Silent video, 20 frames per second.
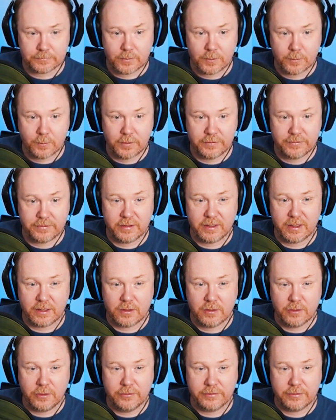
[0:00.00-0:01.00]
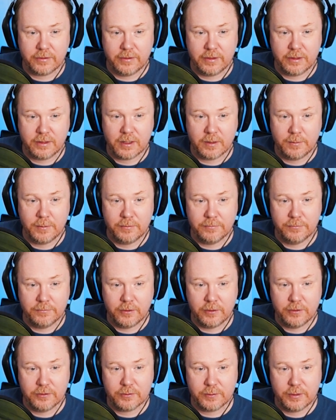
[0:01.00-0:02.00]
once I get close, I'll then come and
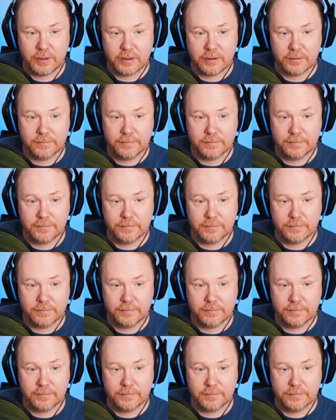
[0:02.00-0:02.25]
invert tweak.